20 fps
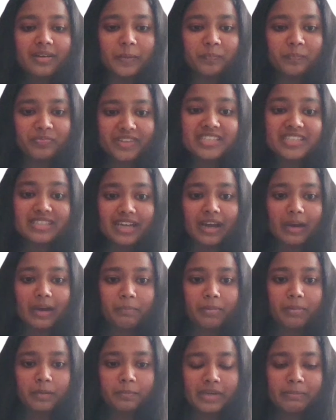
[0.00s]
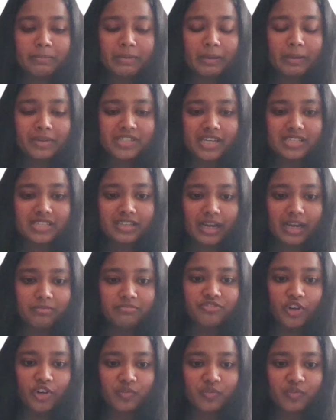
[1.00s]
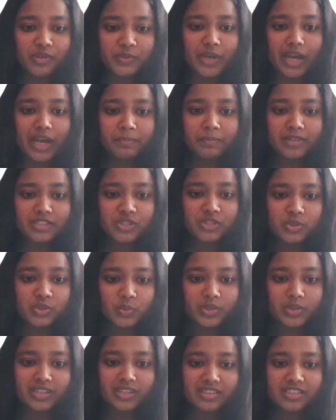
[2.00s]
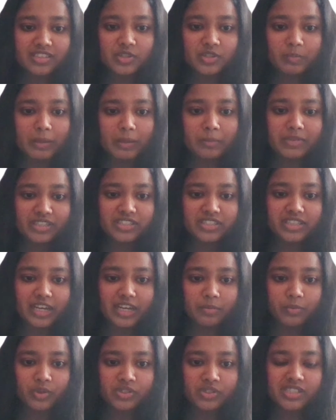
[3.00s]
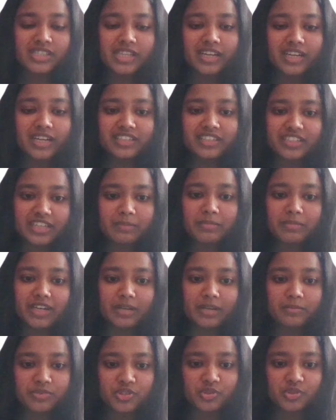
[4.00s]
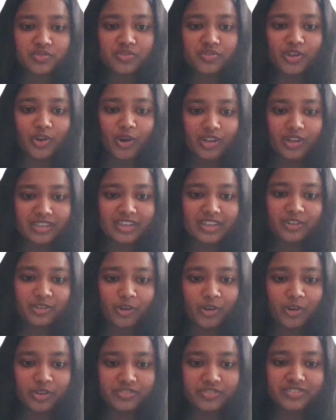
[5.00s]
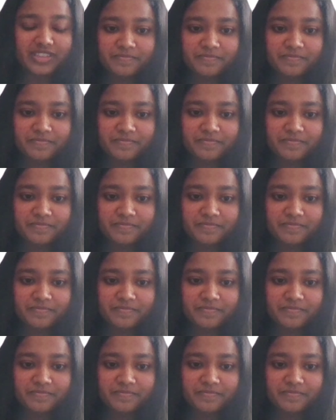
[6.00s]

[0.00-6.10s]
this BriPublish has come forward to help the students to publish their books. It's like a dream come true for all of them.